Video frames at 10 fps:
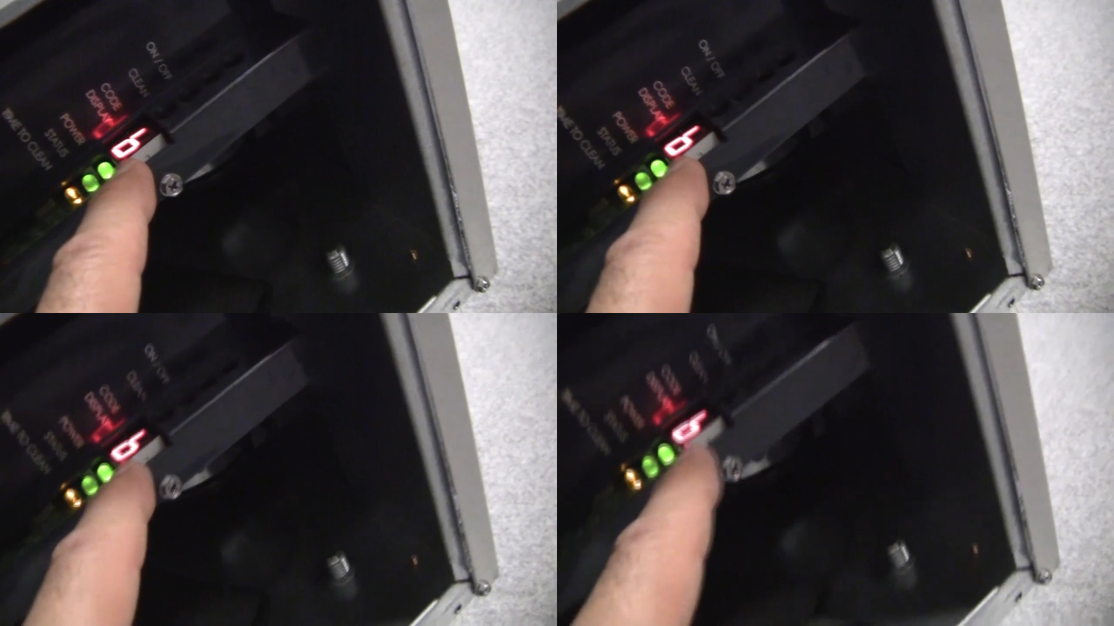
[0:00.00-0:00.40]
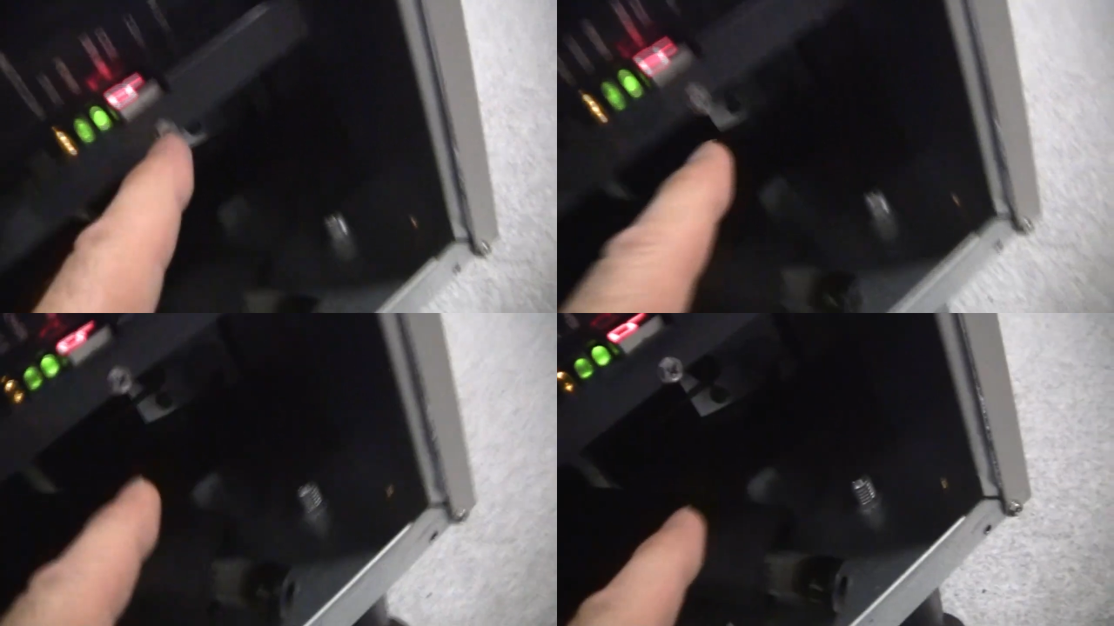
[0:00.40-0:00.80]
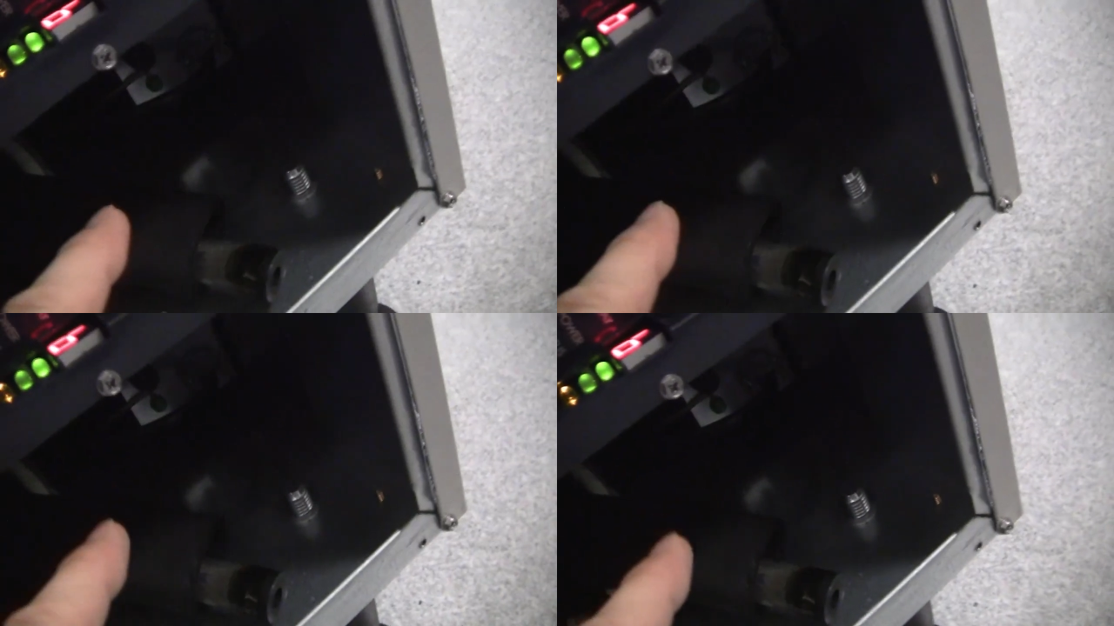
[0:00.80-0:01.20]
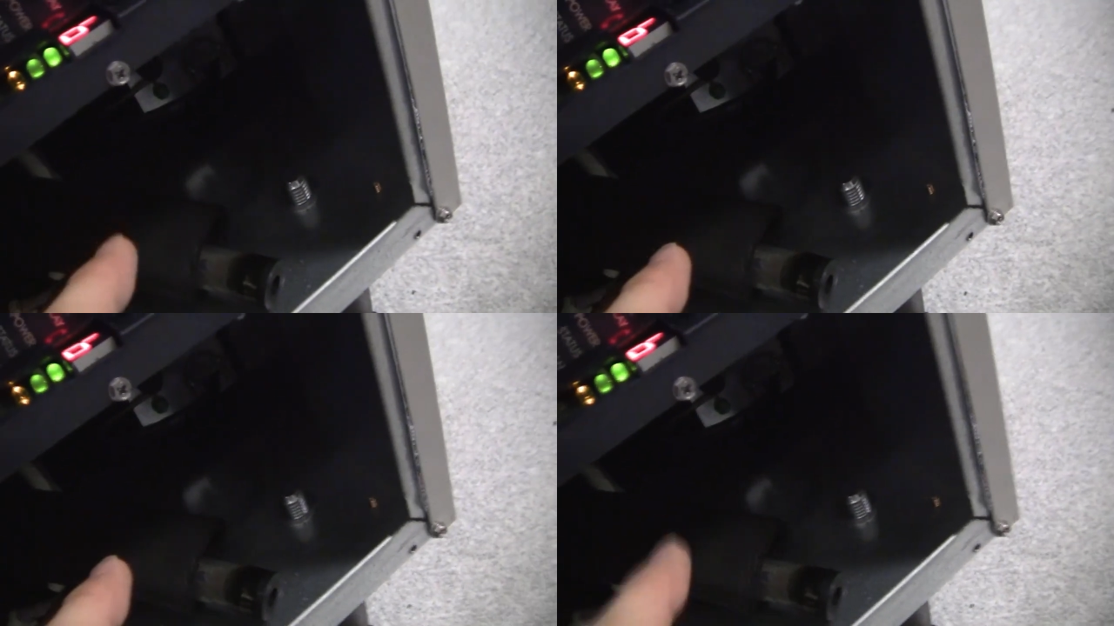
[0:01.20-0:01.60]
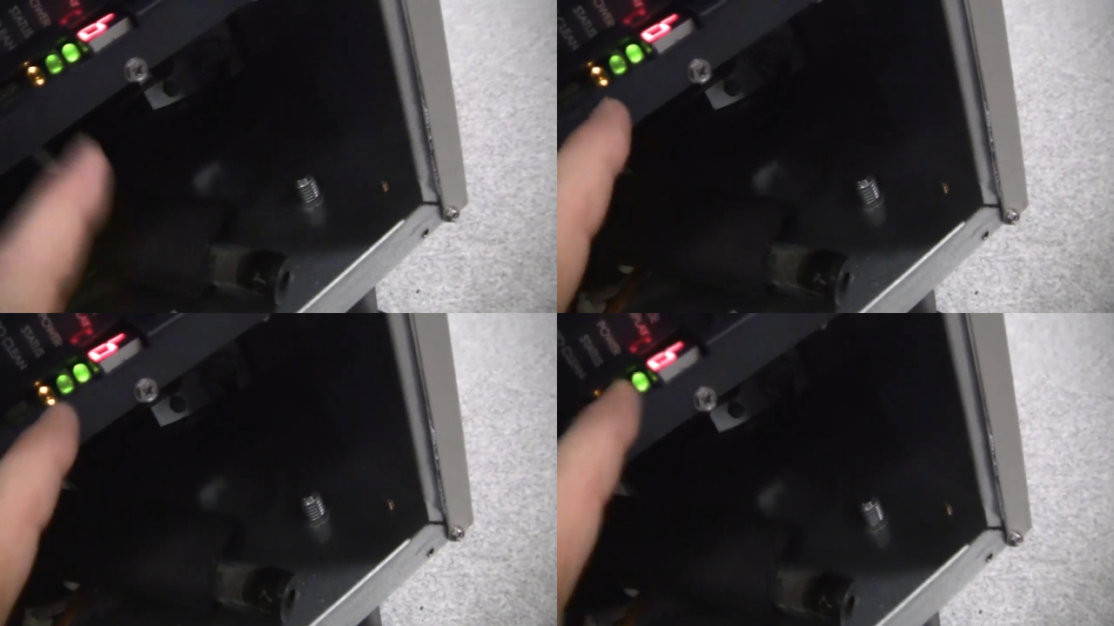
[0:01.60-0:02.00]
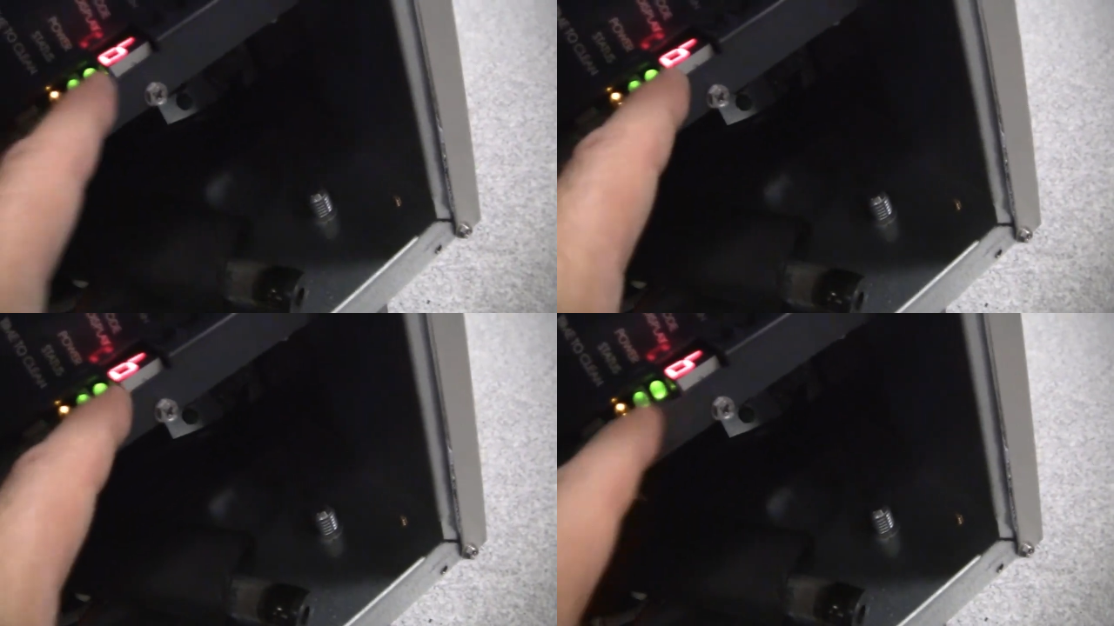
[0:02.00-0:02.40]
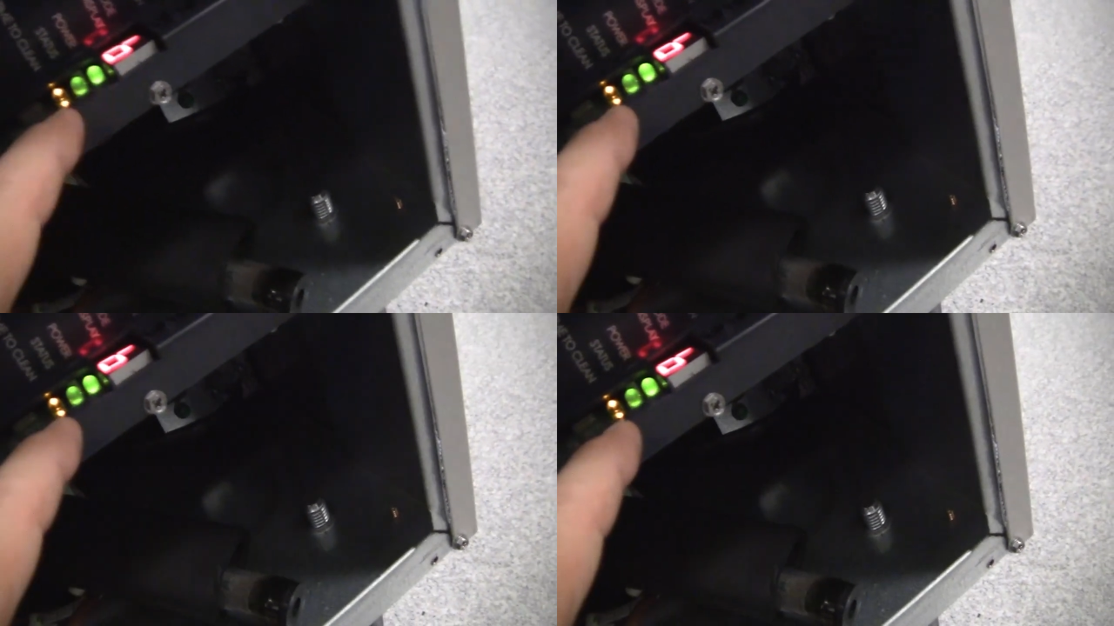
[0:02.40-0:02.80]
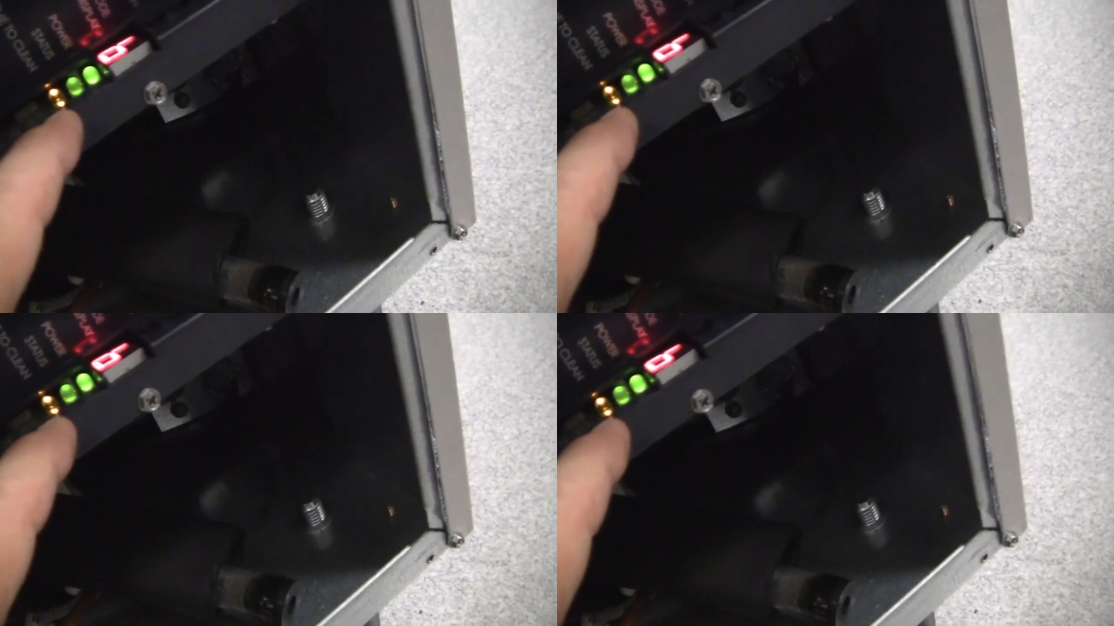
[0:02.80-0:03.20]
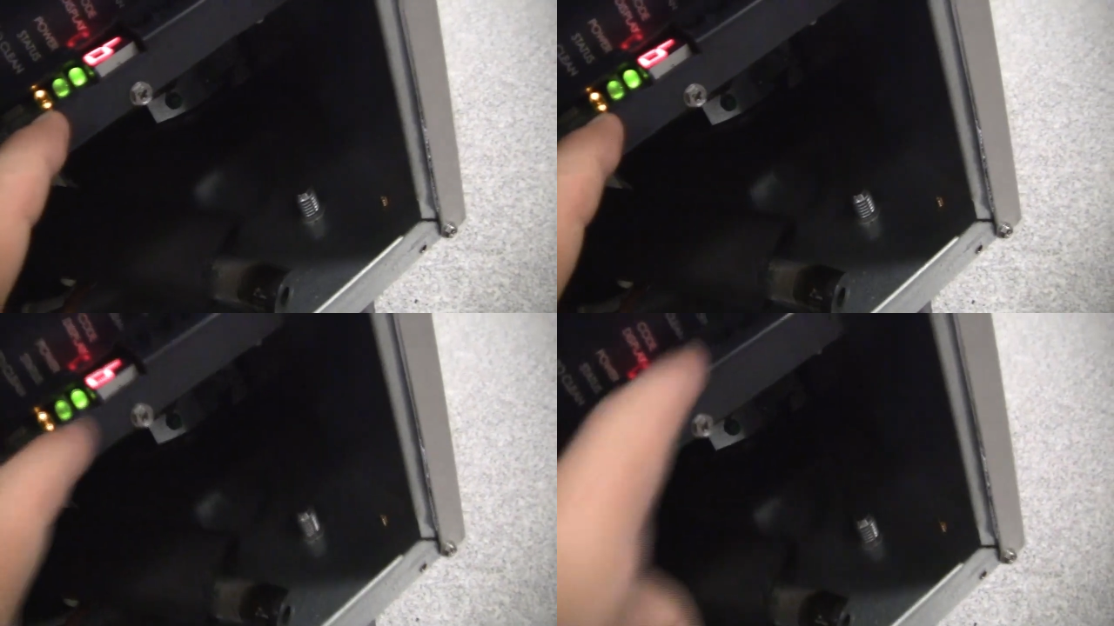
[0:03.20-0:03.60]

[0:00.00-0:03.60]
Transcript: (no speaker visible)